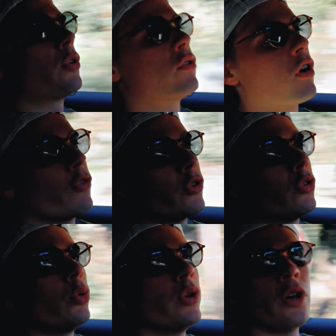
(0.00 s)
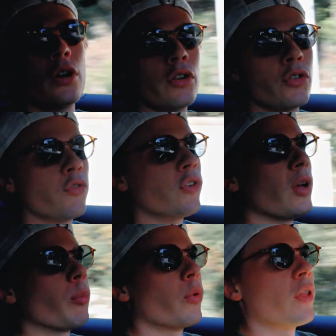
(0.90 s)
can drive for 2 years,
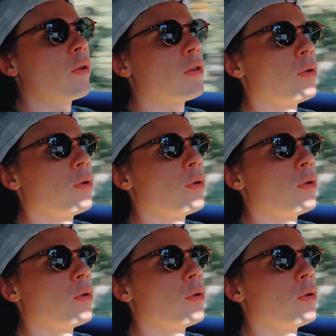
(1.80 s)
flip without